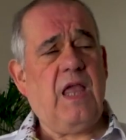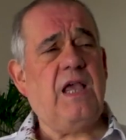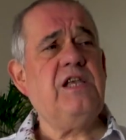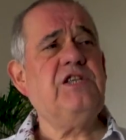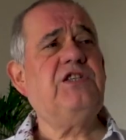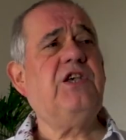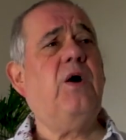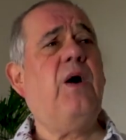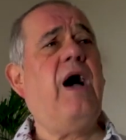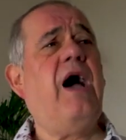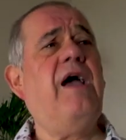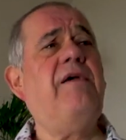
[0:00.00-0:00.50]

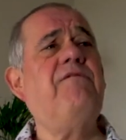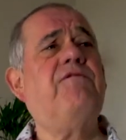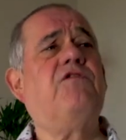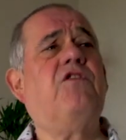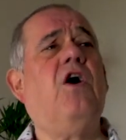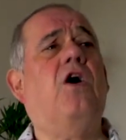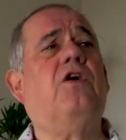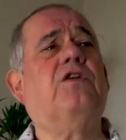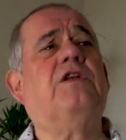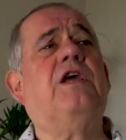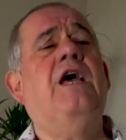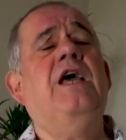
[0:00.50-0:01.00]
so I'm
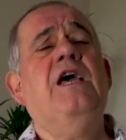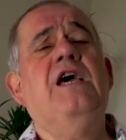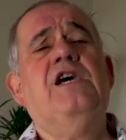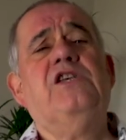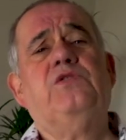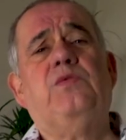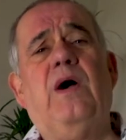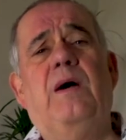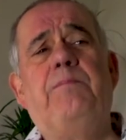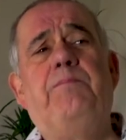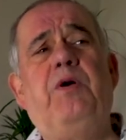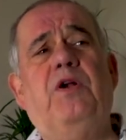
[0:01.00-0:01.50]

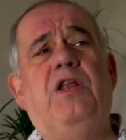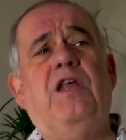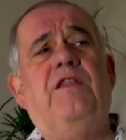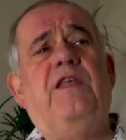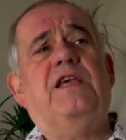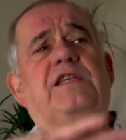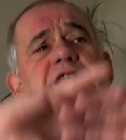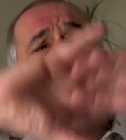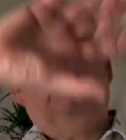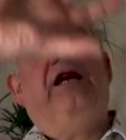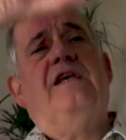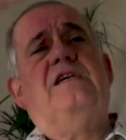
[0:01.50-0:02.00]
putting
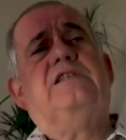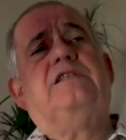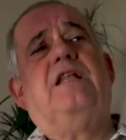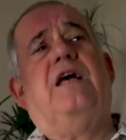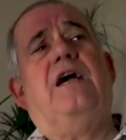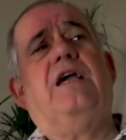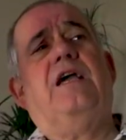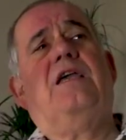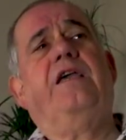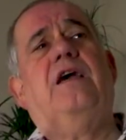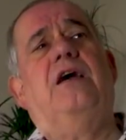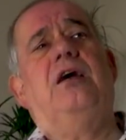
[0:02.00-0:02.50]
this in as
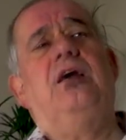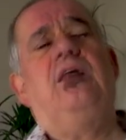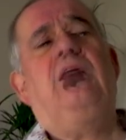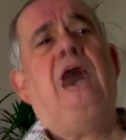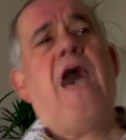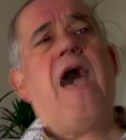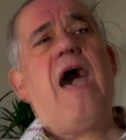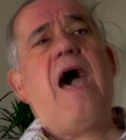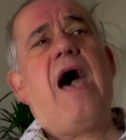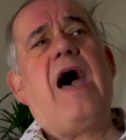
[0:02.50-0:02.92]
like an